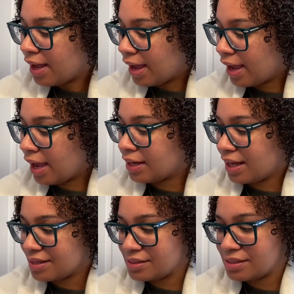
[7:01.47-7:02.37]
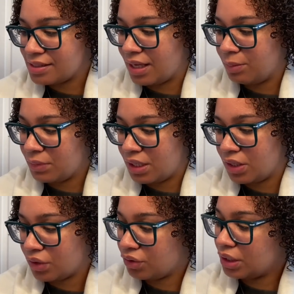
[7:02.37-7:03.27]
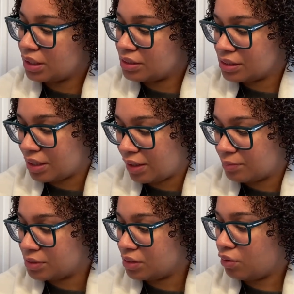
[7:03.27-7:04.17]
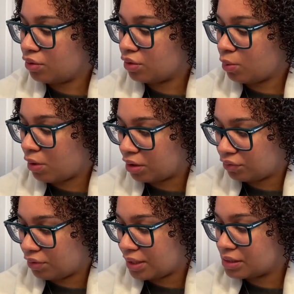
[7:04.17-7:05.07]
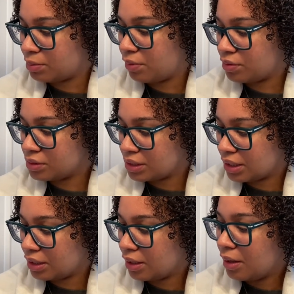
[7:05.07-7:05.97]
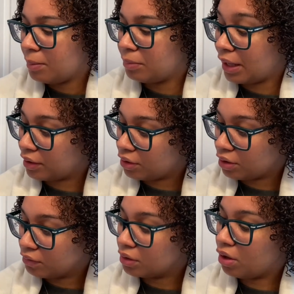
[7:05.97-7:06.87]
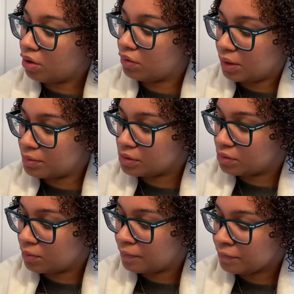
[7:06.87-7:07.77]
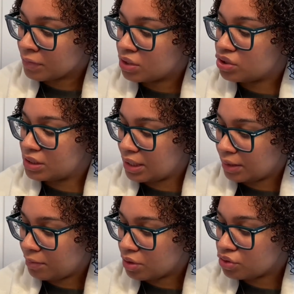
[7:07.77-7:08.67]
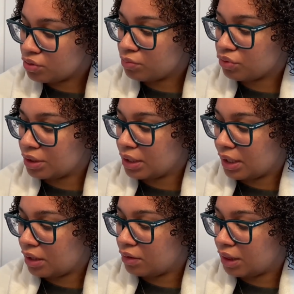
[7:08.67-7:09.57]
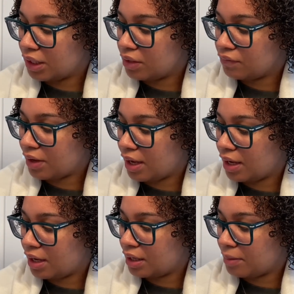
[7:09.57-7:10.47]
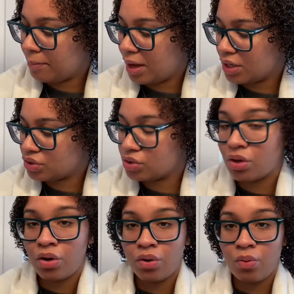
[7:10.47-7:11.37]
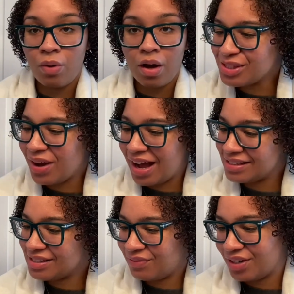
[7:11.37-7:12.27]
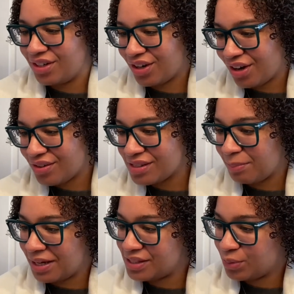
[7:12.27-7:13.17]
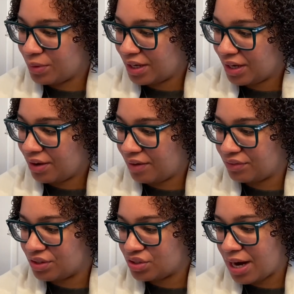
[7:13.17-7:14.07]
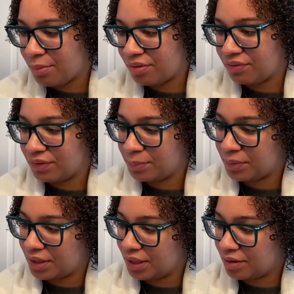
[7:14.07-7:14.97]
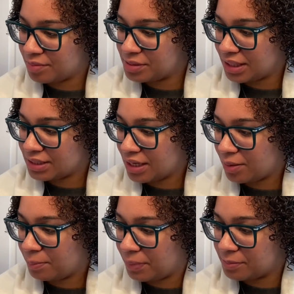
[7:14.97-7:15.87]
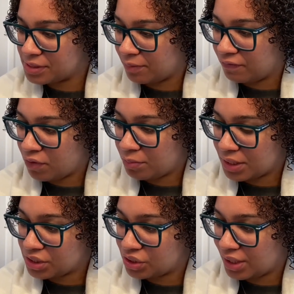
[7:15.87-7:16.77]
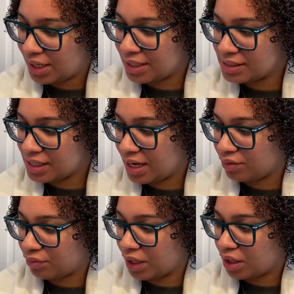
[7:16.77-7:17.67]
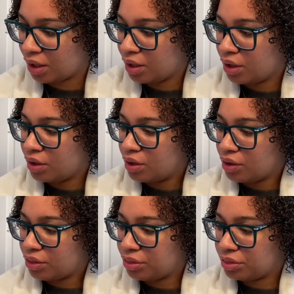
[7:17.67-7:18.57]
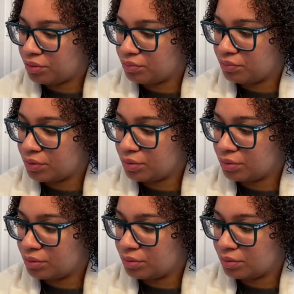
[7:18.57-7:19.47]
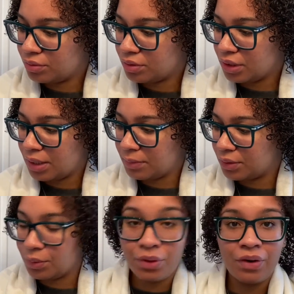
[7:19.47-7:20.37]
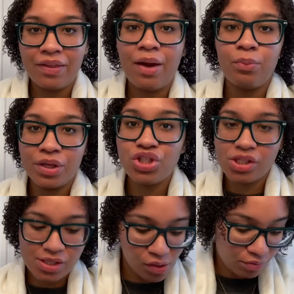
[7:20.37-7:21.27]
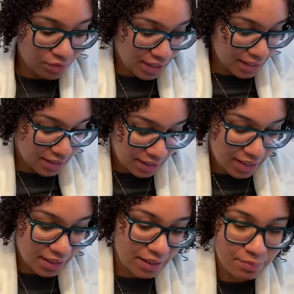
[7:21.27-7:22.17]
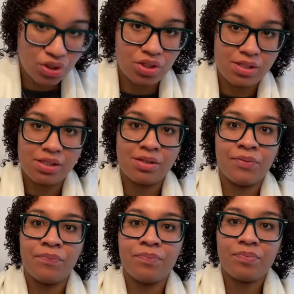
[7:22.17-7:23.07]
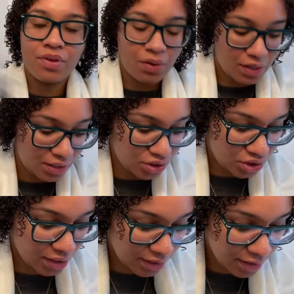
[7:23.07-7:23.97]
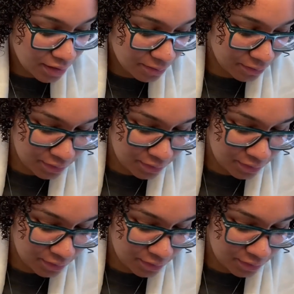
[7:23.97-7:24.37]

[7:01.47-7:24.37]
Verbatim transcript: and it has the same key ingredients the hemp seed oil wild rice protein black currant oh that one's no shiitake mushroom green kale leaf and mashed guava how to feed your curls apply to wet hair after your shower flip your hair upside down pump some foam into your hands and rake through yeah, I'm not doing all of that. We just gonna rake it in. Let me just go ahead and shake it up.